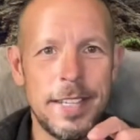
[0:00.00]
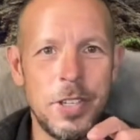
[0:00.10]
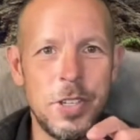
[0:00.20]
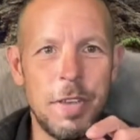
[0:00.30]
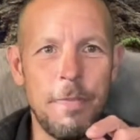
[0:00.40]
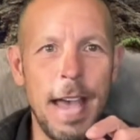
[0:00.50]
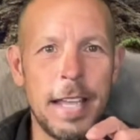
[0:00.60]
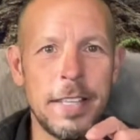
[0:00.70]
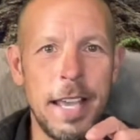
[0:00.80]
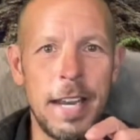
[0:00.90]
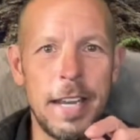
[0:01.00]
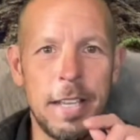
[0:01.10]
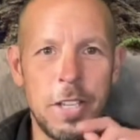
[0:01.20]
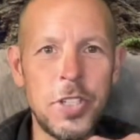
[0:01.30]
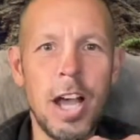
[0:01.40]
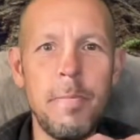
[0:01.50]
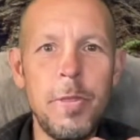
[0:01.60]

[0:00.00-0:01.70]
is the fact that at this time of the